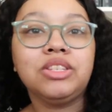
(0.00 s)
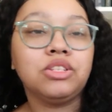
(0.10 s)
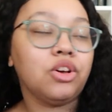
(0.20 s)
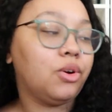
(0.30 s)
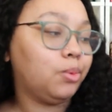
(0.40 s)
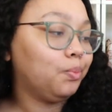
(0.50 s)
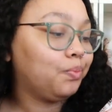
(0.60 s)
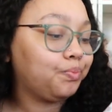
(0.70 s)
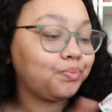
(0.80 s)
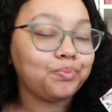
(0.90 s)
So
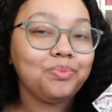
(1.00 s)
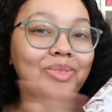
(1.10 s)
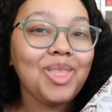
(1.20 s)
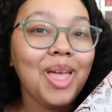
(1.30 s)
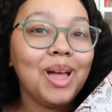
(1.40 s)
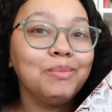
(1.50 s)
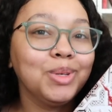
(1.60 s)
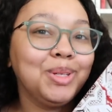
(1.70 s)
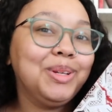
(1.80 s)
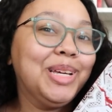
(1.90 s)
I'm
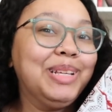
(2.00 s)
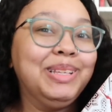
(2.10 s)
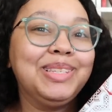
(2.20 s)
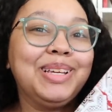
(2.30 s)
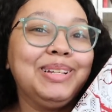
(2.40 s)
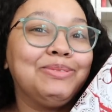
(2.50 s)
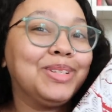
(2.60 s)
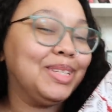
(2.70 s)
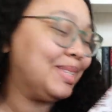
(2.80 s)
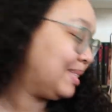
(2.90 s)
really excited
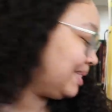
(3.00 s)
for this.